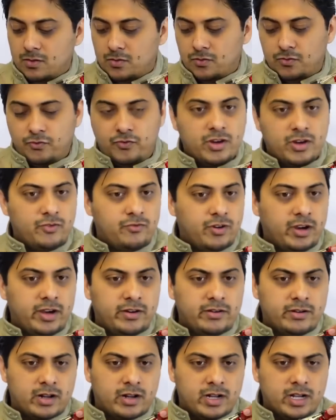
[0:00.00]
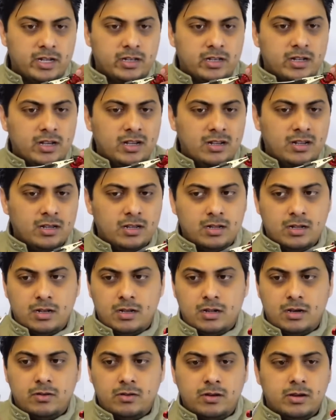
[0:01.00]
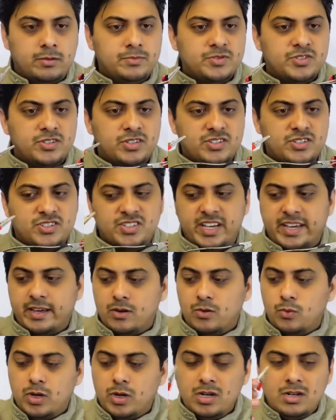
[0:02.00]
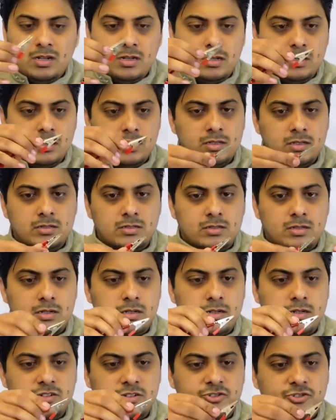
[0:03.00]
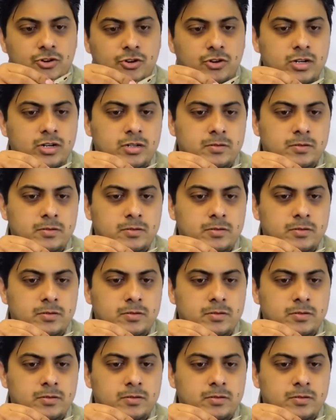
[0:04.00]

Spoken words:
One wire connected. Now comes the second one. It's a little short.